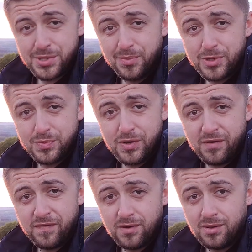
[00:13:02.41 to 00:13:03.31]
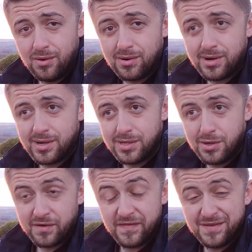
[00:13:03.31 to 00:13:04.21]
the most beautiful or
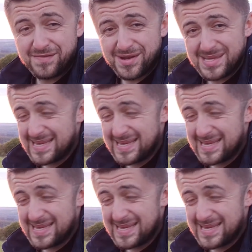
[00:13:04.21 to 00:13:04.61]
your favorite?